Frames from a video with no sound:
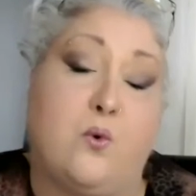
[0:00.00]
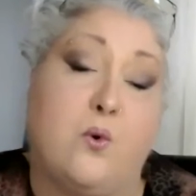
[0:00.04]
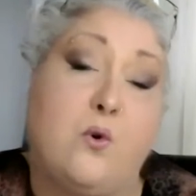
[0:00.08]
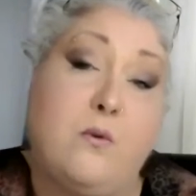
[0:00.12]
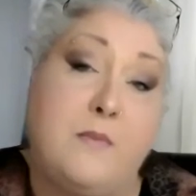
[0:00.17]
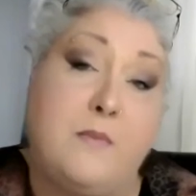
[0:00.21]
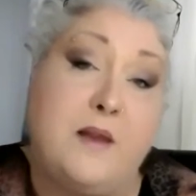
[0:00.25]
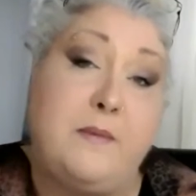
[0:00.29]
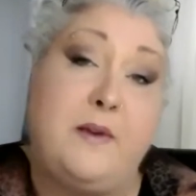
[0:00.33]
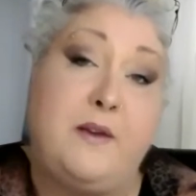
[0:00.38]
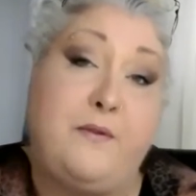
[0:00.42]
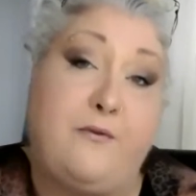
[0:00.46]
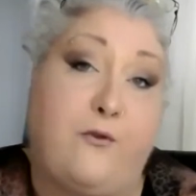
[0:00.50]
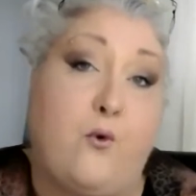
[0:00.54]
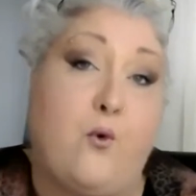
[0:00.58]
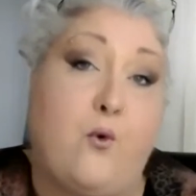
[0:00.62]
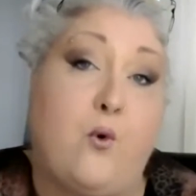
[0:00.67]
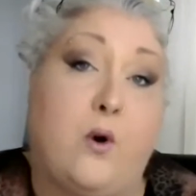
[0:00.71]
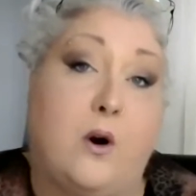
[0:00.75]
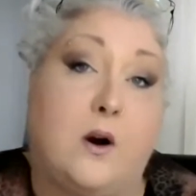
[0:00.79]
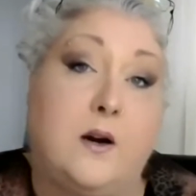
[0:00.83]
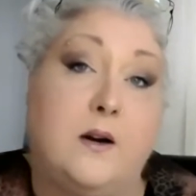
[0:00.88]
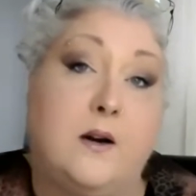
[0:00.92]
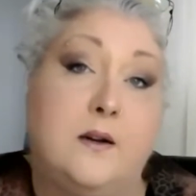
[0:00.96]
or maybe
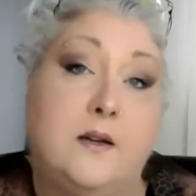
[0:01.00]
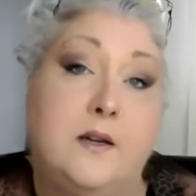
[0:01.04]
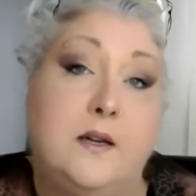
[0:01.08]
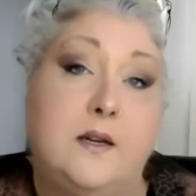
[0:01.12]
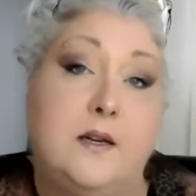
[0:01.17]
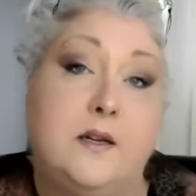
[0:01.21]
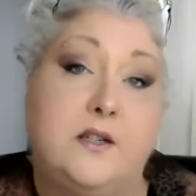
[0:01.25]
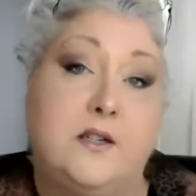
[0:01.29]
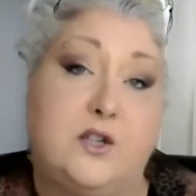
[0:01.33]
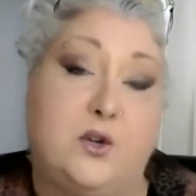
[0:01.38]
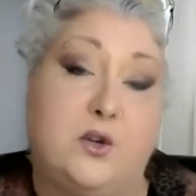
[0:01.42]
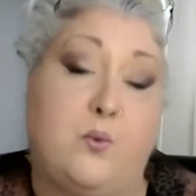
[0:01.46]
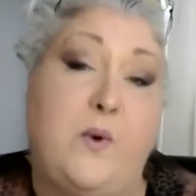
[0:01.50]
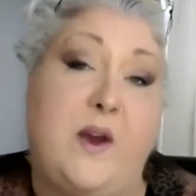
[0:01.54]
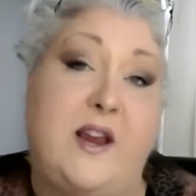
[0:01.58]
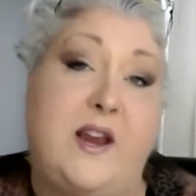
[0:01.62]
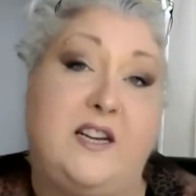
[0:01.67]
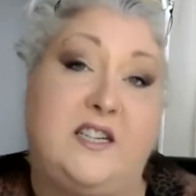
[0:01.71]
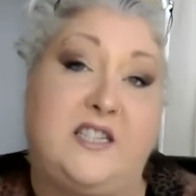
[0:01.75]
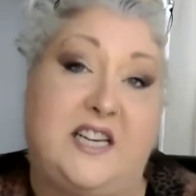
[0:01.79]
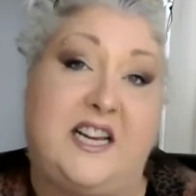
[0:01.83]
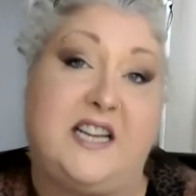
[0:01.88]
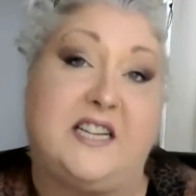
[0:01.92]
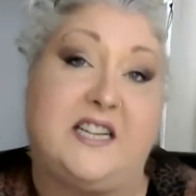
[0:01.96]
4 to
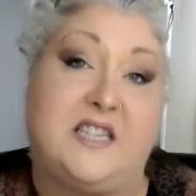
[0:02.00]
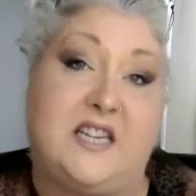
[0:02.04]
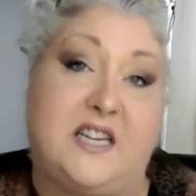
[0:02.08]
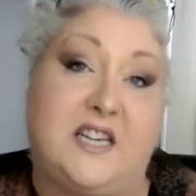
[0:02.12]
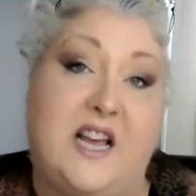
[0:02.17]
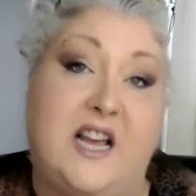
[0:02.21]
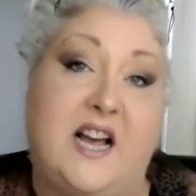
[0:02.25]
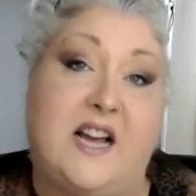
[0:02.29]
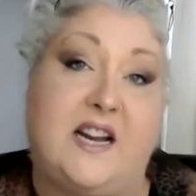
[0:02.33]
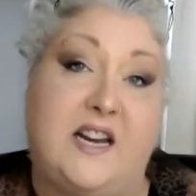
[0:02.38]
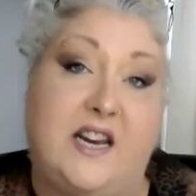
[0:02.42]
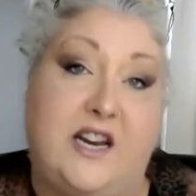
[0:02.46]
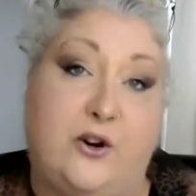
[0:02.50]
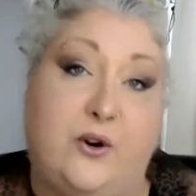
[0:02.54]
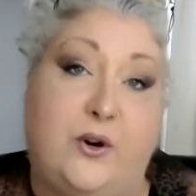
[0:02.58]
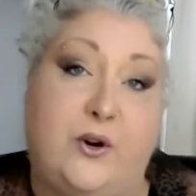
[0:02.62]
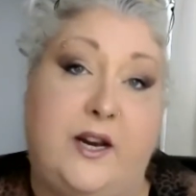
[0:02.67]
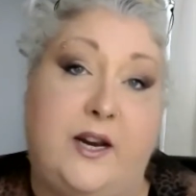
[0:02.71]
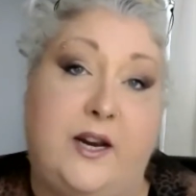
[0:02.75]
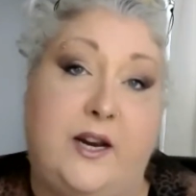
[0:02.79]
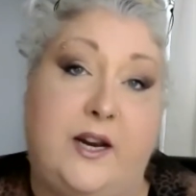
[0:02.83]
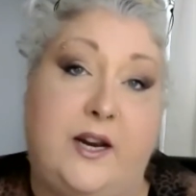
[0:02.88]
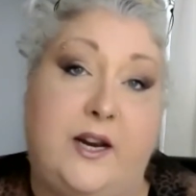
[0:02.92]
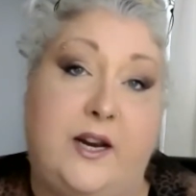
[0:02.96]
wait to get to that
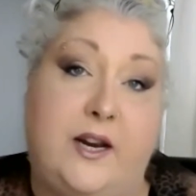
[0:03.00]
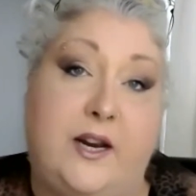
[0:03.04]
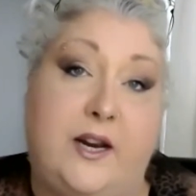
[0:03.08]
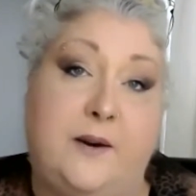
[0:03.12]
hearing.